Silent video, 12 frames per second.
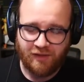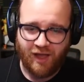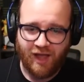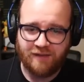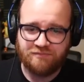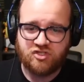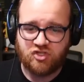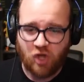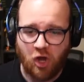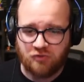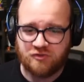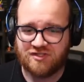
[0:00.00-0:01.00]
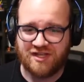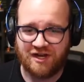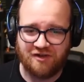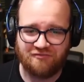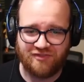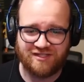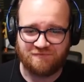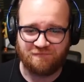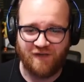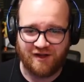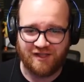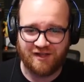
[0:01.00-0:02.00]
I'm so sick of this
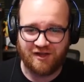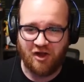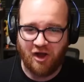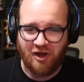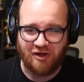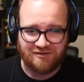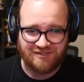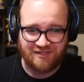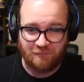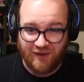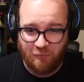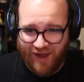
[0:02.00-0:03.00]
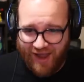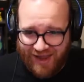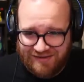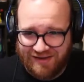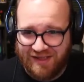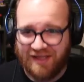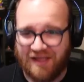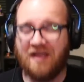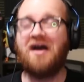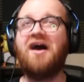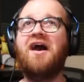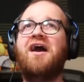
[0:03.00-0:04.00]
fucking card. Did we win?
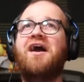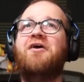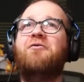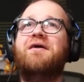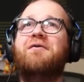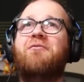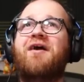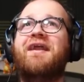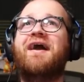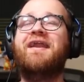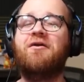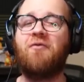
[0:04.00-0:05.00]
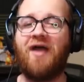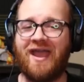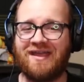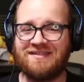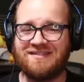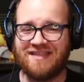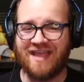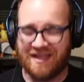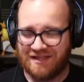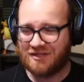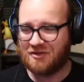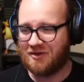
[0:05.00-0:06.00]
Oh, we won anyways.
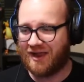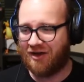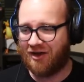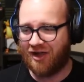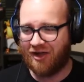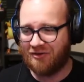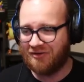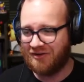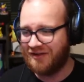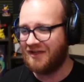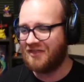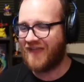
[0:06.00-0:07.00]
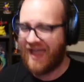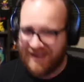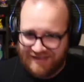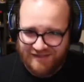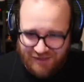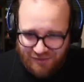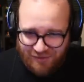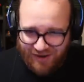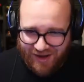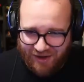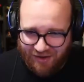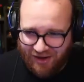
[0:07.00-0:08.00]
Thank you, Arrow. Thank you,
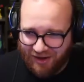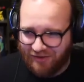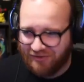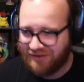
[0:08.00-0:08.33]
Arrow.